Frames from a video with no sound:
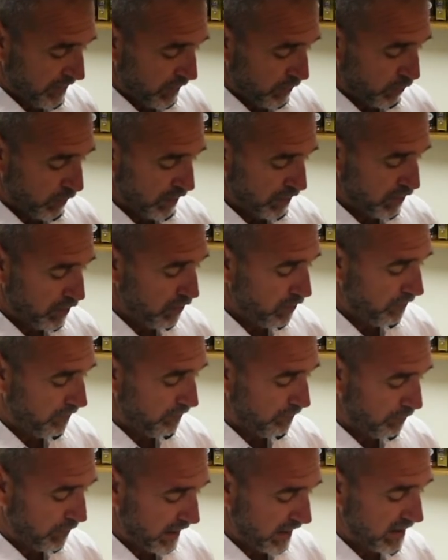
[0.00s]
when you
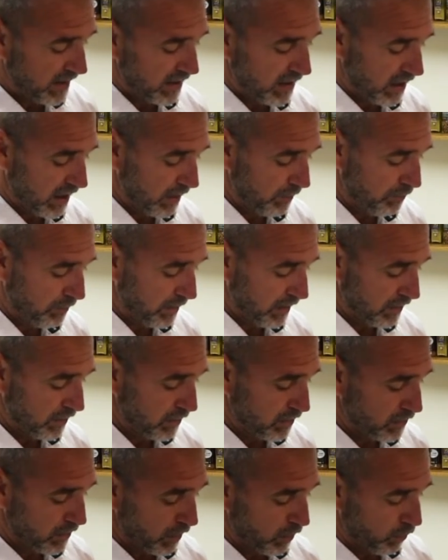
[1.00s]
pick it up and you
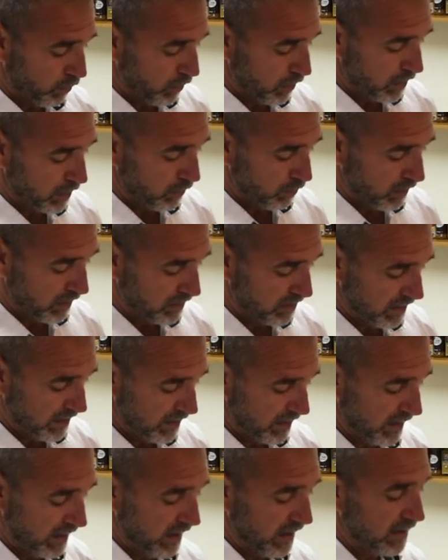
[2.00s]
start working with
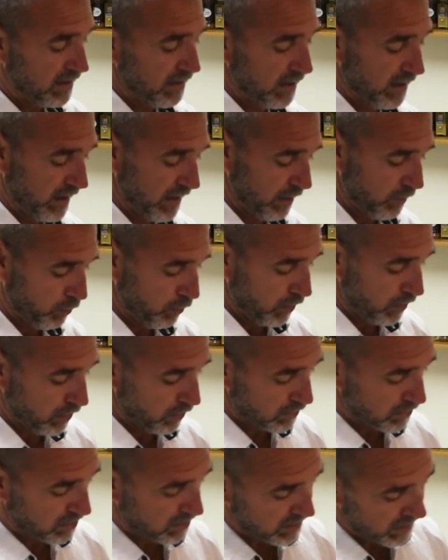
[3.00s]
it, it
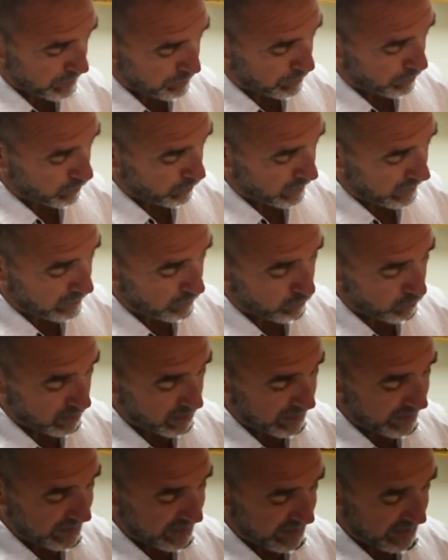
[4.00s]
will separate
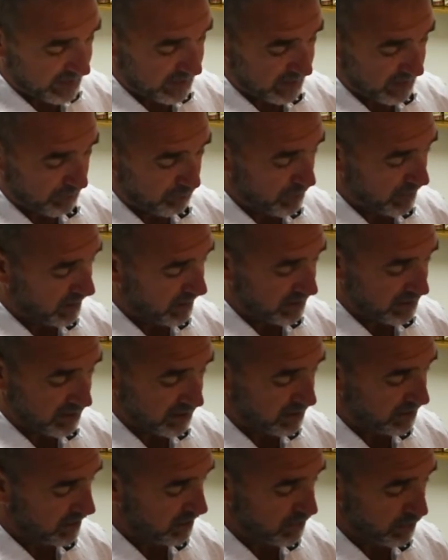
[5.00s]
really easy, because
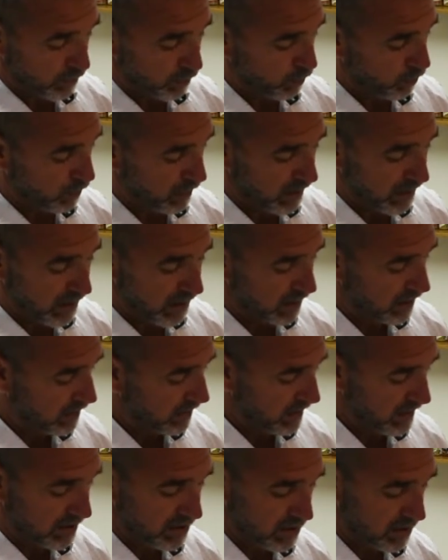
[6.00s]
it's just a
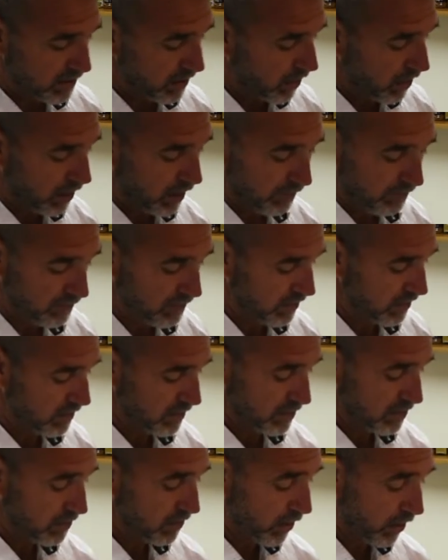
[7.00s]
really soft
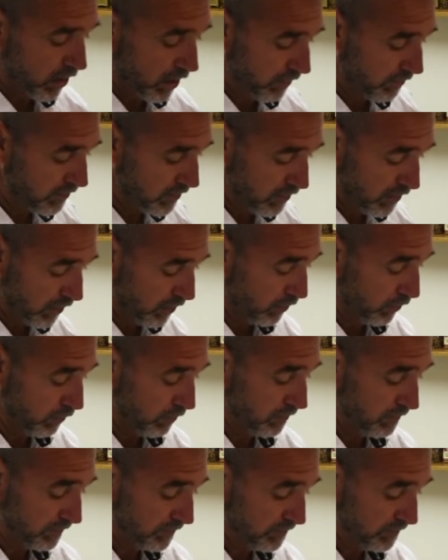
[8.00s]
dough.